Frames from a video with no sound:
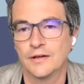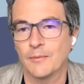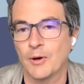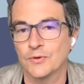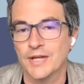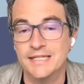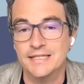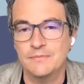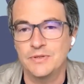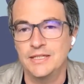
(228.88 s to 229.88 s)
about
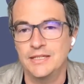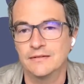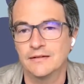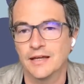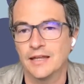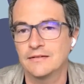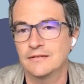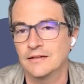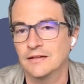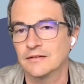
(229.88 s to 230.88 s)
SAP
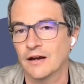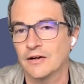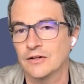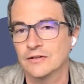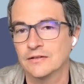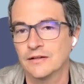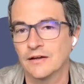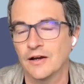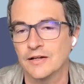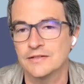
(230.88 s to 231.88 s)
and the entire
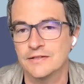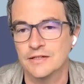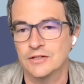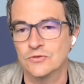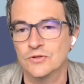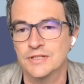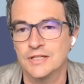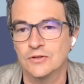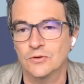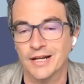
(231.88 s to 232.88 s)
IT
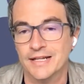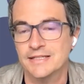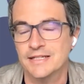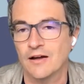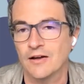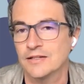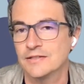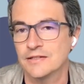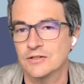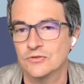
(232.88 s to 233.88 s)
security, classic IT
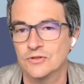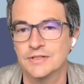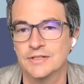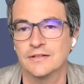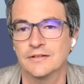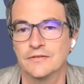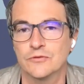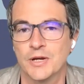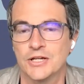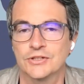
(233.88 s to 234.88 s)
security
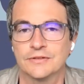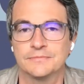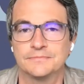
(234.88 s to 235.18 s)
information.